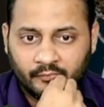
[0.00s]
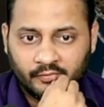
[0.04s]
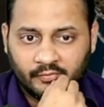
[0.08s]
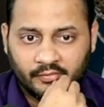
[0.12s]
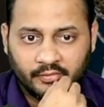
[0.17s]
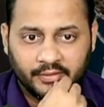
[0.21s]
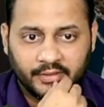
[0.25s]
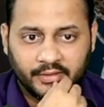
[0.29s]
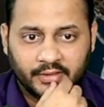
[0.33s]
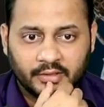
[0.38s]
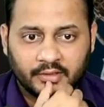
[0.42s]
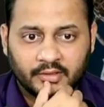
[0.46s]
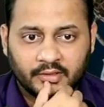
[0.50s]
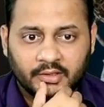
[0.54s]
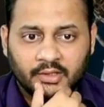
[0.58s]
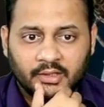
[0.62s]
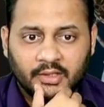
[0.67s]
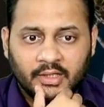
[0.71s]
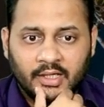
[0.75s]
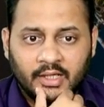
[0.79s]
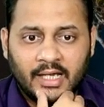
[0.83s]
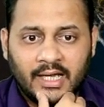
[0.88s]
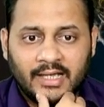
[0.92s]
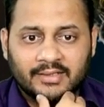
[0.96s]
Yeah.
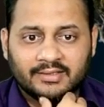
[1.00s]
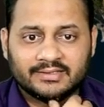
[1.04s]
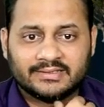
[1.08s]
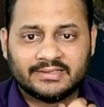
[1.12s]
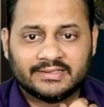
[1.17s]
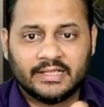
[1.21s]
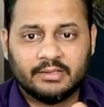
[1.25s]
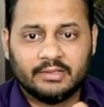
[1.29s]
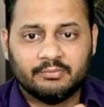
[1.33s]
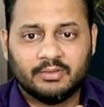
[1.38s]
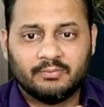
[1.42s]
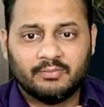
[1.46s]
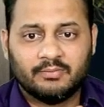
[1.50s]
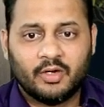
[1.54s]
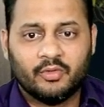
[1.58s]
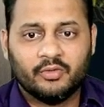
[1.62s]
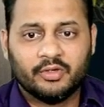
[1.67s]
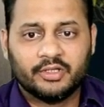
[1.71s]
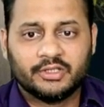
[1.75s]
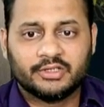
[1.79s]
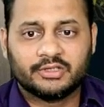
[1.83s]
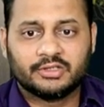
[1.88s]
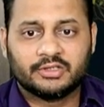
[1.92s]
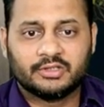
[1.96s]
And the same
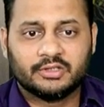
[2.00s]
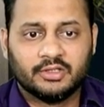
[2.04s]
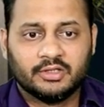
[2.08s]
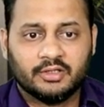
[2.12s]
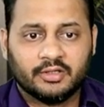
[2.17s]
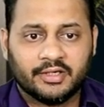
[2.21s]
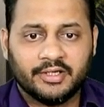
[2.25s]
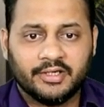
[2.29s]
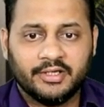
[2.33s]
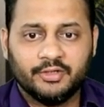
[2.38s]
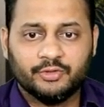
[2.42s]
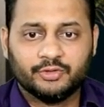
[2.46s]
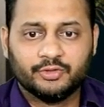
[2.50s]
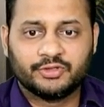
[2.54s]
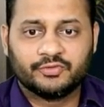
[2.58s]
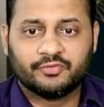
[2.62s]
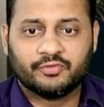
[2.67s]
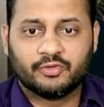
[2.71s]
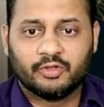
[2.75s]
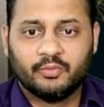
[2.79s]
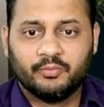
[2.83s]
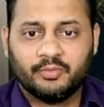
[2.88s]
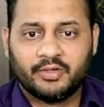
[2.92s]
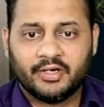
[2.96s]
amount is reduced
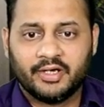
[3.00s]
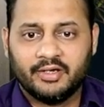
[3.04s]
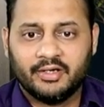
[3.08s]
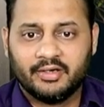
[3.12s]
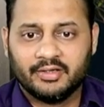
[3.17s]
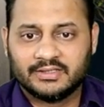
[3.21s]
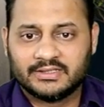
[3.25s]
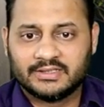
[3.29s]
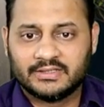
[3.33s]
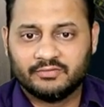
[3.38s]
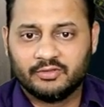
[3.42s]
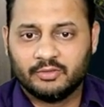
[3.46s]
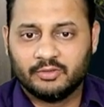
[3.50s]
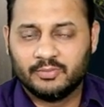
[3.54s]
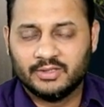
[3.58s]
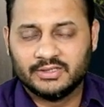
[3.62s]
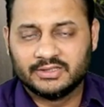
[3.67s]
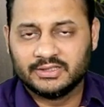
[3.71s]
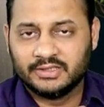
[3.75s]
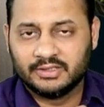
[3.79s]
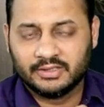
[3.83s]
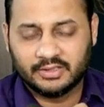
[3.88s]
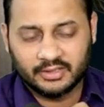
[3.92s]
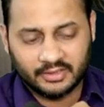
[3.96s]
from trade
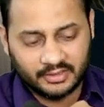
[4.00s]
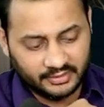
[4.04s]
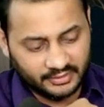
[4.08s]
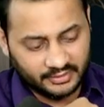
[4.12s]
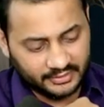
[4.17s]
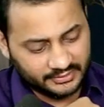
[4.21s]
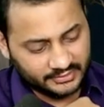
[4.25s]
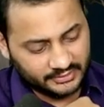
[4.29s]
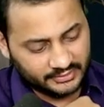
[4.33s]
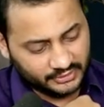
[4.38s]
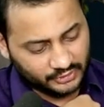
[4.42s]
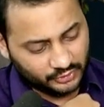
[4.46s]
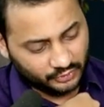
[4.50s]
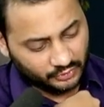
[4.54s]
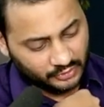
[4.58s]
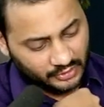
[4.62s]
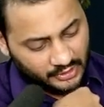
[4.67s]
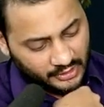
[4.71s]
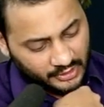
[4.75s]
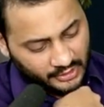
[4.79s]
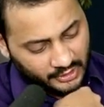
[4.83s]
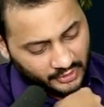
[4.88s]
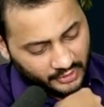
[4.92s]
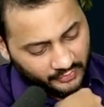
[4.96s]
receivables in current assets. So
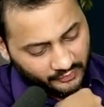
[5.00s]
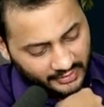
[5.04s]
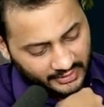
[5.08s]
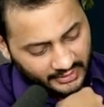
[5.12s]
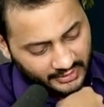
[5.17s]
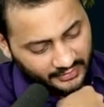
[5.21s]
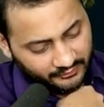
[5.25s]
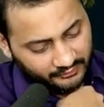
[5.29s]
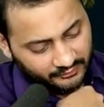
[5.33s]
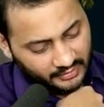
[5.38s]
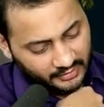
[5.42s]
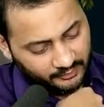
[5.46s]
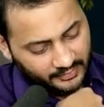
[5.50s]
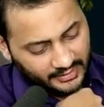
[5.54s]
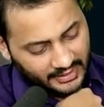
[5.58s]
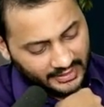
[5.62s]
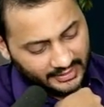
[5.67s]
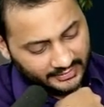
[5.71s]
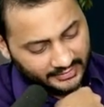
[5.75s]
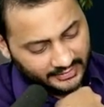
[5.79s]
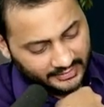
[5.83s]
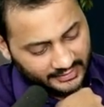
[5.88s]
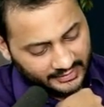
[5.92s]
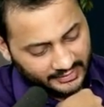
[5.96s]
20 will be
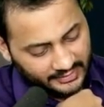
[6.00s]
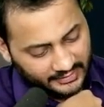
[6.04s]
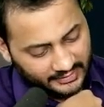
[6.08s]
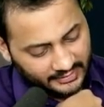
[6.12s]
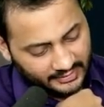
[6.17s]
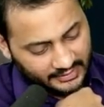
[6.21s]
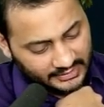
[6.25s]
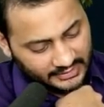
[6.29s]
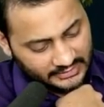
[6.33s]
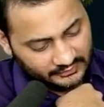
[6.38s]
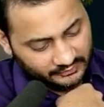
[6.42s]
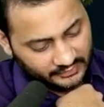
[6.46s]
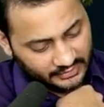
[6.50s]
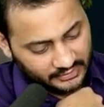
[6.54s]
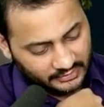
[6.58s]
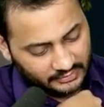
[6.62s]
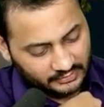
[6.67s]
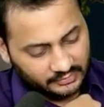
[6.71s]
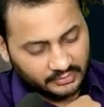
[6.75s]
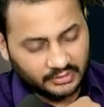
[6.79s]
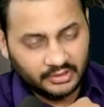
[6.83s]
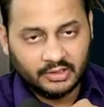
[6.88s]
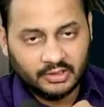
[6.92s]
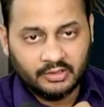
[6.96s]
added here as well.
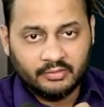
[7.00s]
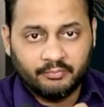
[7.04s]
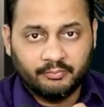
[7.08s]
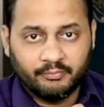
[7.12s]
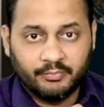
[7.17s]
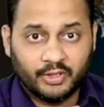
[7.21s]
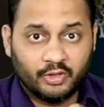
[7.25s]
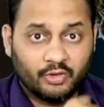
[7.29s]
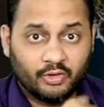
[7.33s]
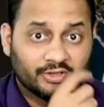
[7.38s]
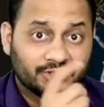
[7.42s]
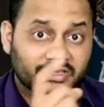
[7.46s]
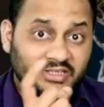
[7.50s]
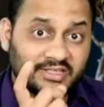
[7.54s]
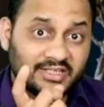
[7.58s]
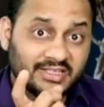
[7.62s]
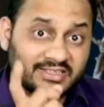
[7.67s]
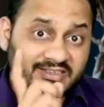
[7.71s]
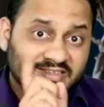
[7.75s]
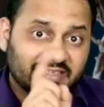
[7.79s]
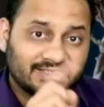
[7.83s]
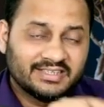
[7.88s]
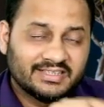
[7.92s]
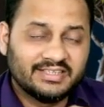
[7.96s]
Because it
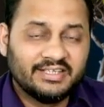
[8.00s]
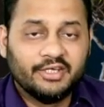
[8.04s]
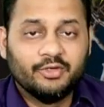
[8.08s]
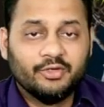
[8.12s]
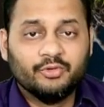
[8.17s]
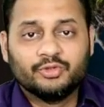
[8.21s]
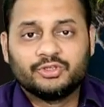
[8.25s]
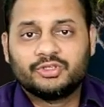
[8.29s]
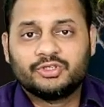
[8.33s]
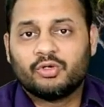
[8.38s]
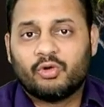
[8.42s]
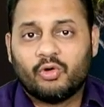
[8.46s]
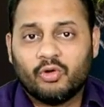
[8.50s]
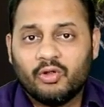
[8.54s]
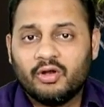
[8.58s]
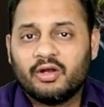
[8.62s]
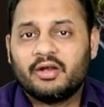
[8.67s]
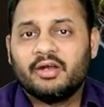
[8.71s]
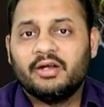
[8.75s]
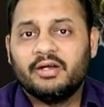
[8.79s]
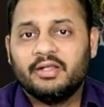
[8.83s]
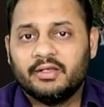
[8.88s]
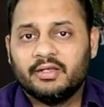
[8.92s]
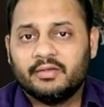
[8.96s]
is reduced
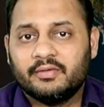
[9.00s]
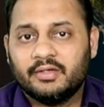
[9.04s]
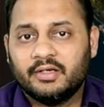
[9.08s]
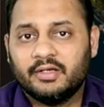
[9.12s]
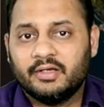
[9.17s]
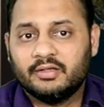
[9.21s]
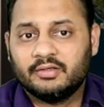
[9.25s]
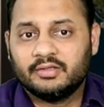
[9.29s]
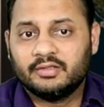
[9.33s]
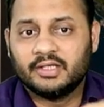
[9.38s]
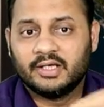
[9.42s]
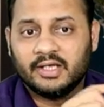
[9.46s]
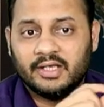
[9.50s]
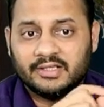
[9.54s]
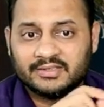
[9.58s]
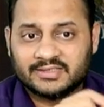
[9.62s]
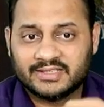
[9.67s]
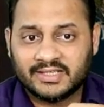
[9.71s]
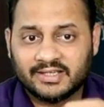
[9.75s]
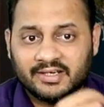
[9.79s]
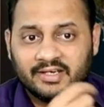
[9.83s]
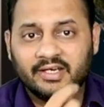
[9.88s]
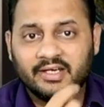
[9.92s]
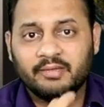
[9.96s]
already, the
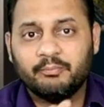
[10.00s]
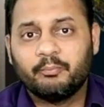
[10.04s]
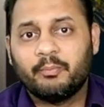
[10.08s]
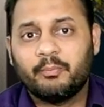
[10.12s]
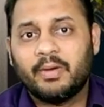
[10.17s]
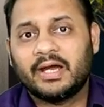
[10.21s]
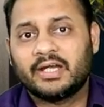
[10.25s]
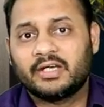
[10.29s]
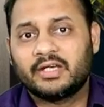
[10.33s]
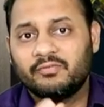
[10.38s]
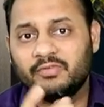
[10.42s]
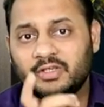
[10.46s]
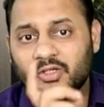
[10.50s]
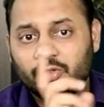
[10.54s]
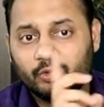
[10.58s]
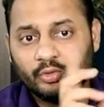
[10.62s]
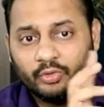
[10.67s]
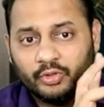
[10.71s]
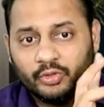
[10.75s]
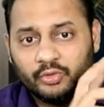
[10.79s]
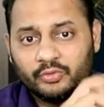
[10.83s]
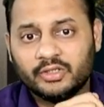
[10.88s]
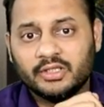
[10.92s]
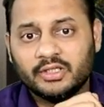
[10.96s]
second impact will
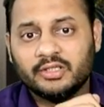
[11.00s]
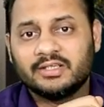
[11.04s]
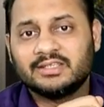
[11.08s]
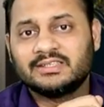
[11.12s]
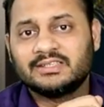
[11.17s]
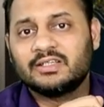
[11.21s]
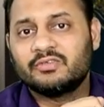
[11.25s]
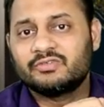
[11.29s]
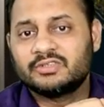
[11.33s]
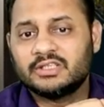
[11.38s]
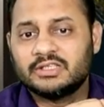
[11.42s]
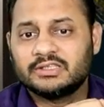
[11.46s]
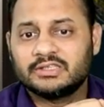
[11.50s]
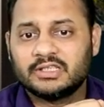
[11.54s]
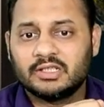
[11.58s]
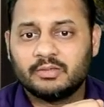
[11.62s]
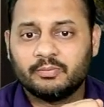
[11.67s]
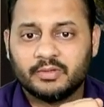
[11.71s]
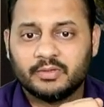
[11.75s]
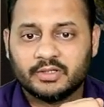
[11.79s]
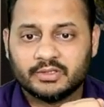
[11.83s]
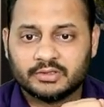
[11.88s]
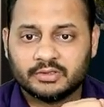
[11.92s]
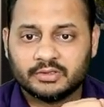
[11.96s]
go to the reserves and
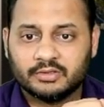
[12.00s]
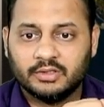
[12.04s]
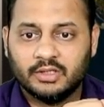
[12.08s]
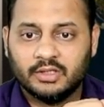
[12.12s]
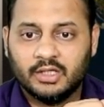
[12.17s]
surplus.